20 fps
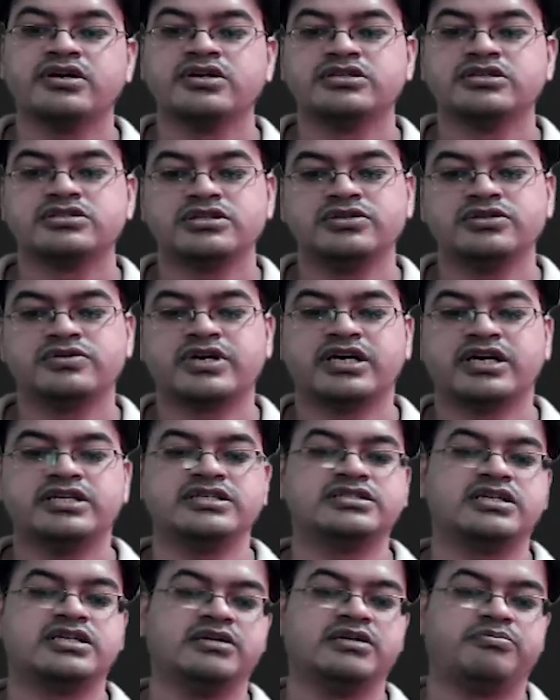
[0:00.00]
So you can
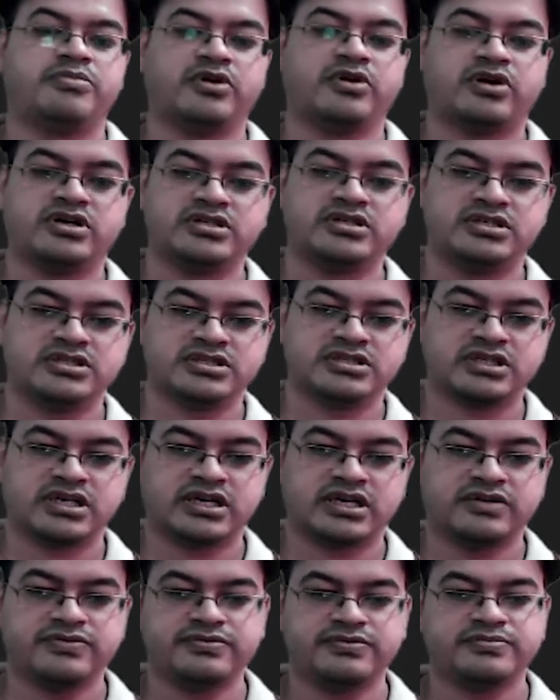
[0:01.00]
easily plot this
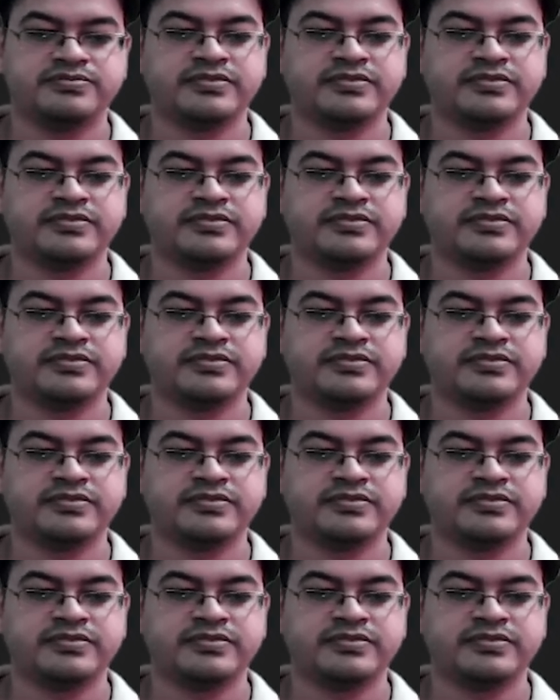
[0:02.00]
graph.